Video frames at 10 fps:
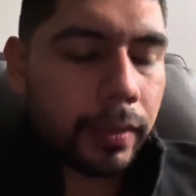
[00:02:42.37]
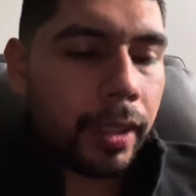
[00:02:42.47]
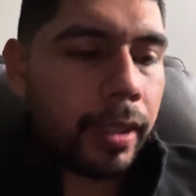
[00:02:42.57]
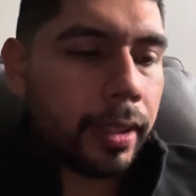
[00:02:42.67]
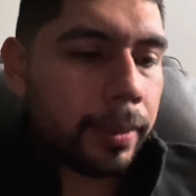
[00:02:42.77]

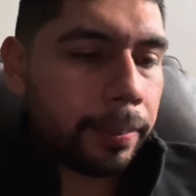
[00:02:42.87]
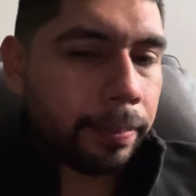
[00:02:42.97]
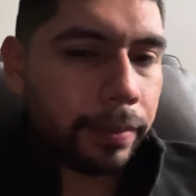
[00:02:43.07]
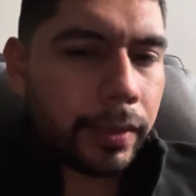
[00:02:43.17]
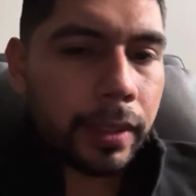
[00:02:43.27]

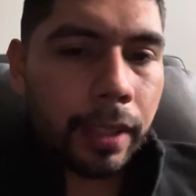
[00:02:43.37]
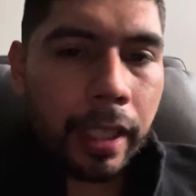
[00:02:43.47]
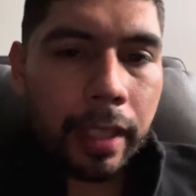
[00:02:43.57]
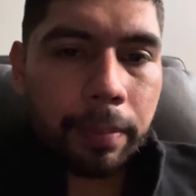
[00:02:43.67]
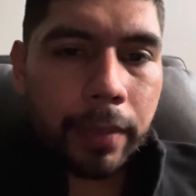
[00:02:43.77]
um so
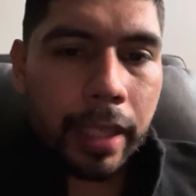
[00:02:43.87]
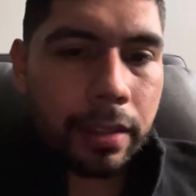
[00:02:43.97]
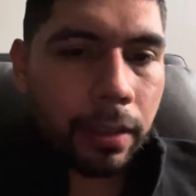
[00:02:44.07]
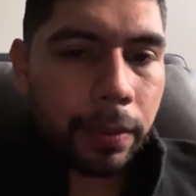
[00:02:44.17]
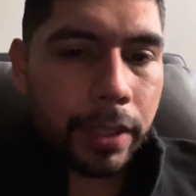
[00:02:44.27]
yeah, that's
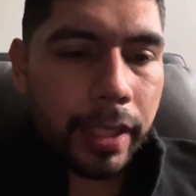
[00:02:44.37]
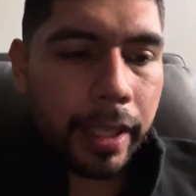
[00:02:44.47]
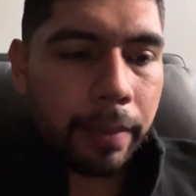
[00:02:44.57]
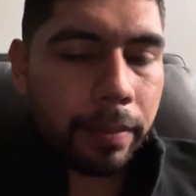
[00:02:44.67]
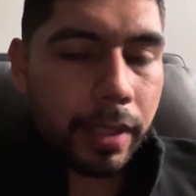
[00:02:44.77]
all for
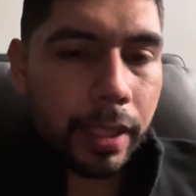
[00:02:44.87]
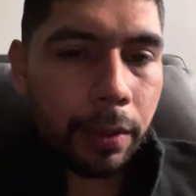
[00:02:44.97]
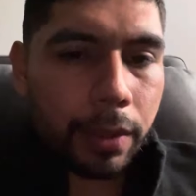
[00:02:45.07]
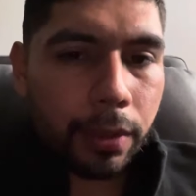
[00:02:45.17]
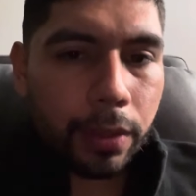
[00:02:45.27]
today. Stay
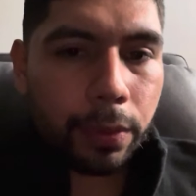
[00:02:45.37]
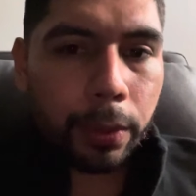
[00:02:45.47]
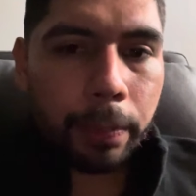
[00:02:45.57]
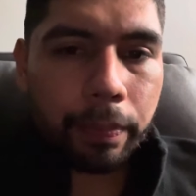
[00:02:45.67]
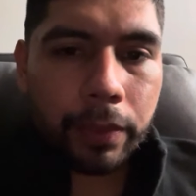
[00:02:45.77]

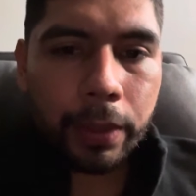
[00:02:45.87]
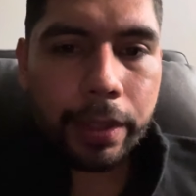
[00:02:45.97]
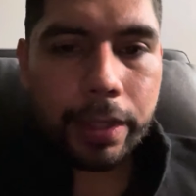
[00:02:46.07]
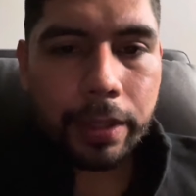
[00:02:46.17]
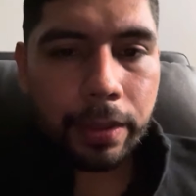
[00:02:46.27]
resourceful, no
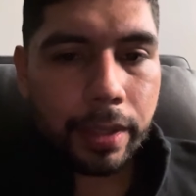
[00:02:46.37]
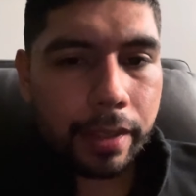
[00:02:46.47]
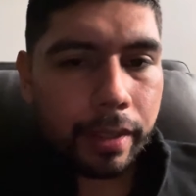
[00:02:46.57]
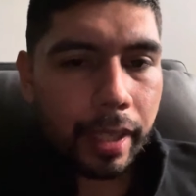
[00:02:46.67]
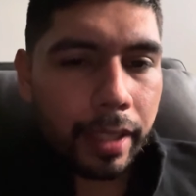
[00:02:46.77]

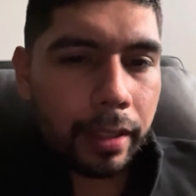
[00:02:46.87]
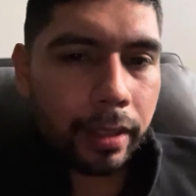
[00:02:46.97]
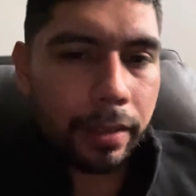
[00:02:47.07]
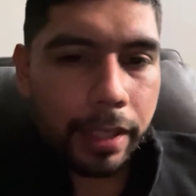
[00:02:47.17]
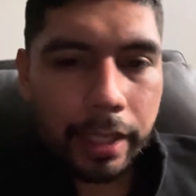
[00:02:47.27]
excuses, and
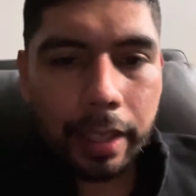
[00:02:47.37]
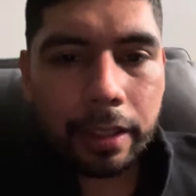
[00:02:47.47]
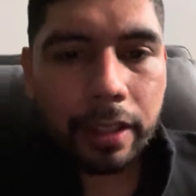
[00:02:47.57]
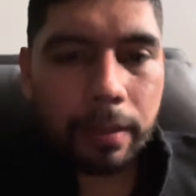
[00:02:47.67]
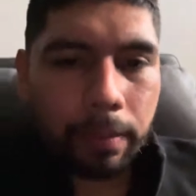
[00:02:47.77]
uh, just get it
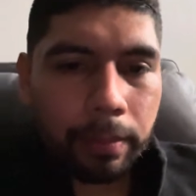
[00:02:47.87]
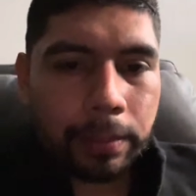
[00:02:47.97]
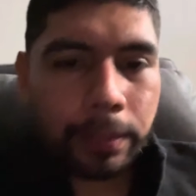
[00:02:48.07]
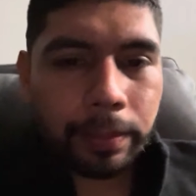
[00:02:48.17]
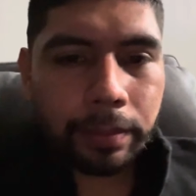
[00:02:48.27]
done.
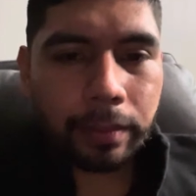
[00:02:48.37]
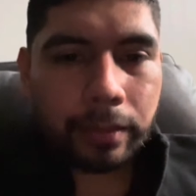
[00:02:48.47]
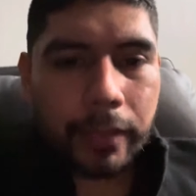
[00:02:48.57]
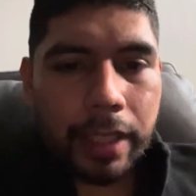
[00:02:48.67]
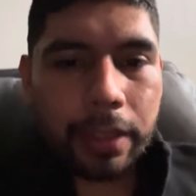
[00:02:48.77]

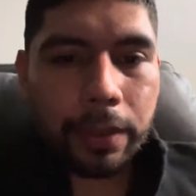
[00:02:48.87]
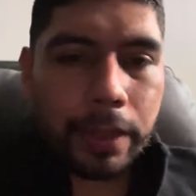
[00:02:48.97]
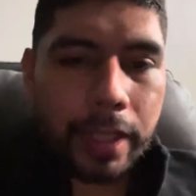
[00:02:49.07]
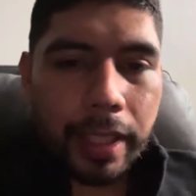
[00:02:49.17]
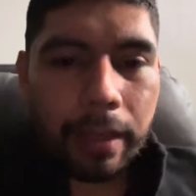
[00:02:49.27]
That's all for
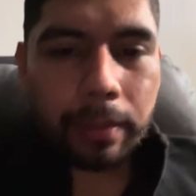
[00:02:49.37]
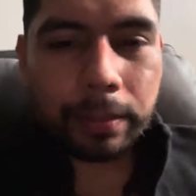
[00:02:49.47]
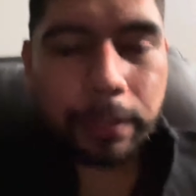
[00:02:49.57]
today.